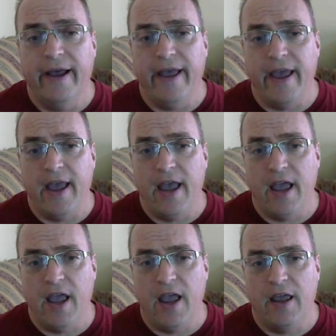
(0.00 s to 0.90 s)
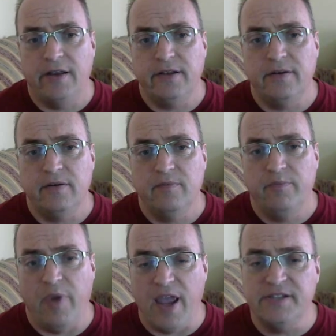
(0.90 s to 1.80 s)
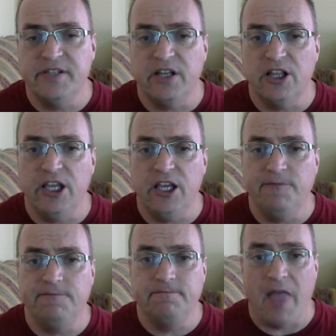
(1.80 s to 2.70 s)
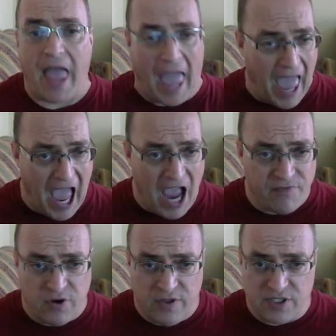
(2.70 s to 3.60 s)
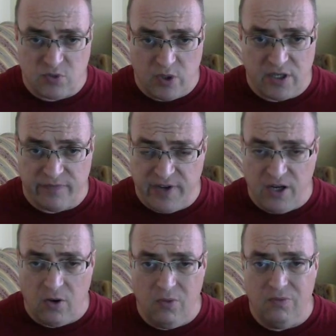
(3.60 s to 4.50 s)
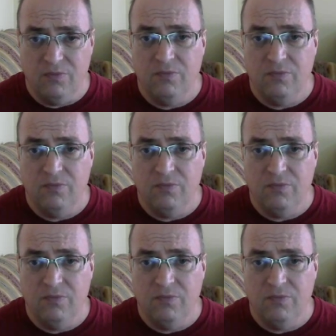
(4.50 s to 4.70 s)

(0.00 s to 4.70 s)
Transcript: and basically after this week of veto,